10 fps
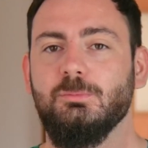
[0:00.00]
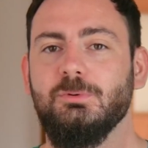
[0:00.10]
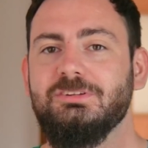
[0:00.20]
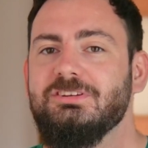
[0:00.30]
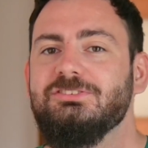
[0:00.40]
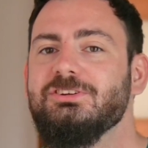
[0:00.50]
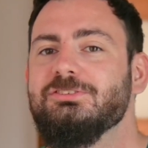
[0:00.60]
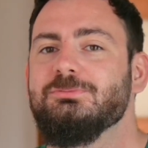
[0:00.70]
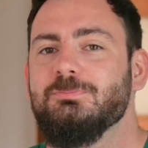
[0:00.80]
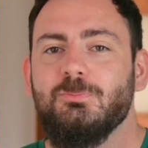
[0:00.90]
Which is
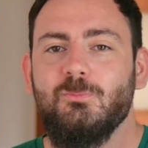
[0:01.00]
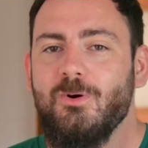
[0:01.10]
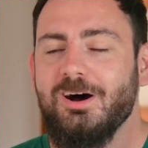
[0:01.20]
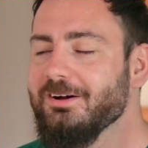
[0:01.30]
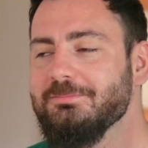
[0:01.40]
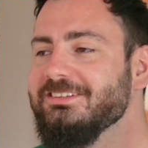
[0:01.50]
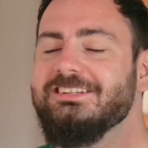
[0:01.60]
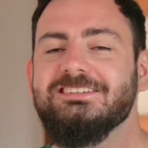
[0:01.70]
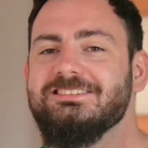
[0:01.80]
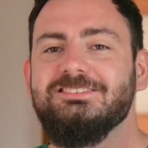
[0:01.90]
just... I mean,
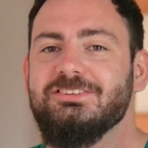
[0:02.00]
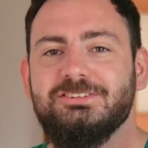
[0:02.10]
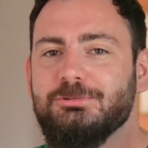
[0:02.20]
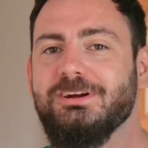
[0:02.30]
that's just